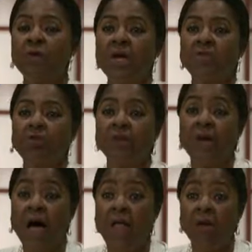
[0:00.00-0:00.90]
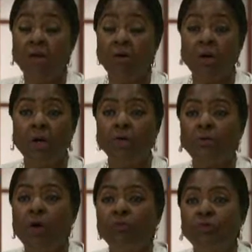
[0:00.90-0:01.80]
on your dollar,
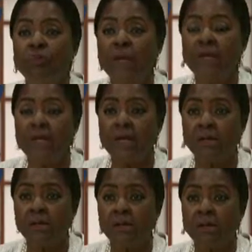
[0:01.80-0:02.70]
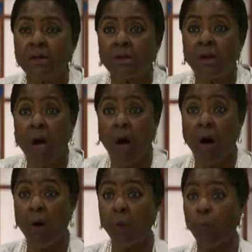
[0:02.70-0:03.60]
don't spend it.
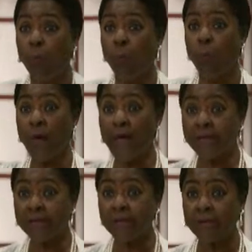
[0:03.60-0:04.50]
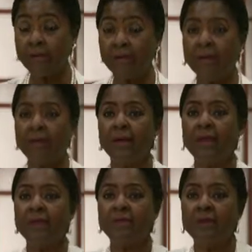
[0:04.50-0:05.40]
What?
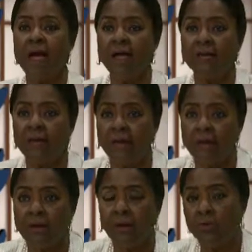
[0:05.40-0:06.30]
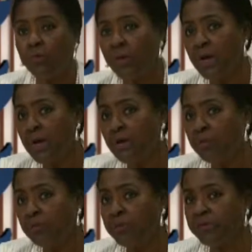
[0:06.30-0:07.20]
Exactly. You want
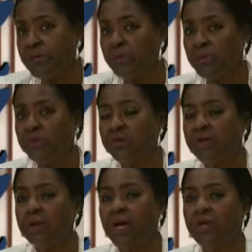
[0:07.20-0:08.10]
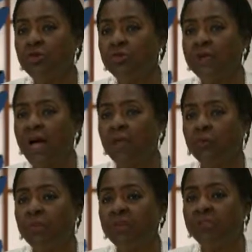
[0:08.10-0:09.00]
100% return on your dollar
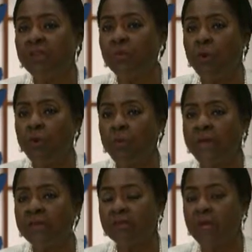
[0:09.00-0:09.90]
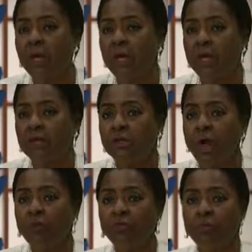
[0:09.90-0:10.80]
with zero risk,
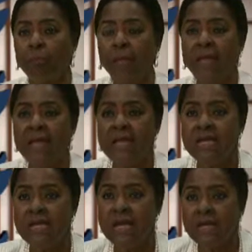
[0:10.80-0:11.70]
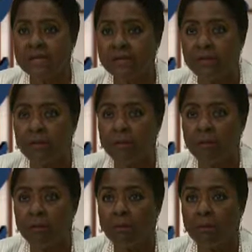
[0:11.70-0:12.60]
don't spend it.
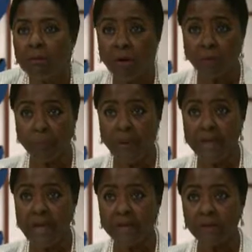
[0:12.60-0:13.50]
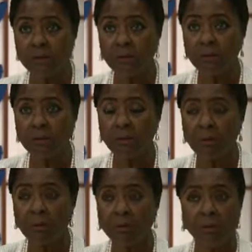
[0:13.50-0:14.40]
Don't spend it.
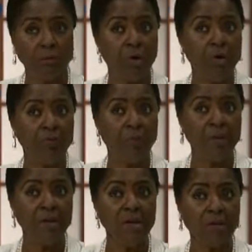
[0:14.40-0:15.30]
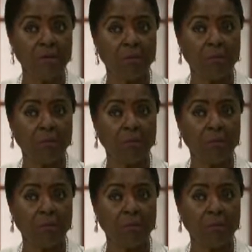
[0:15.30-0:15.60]
Don't spend it.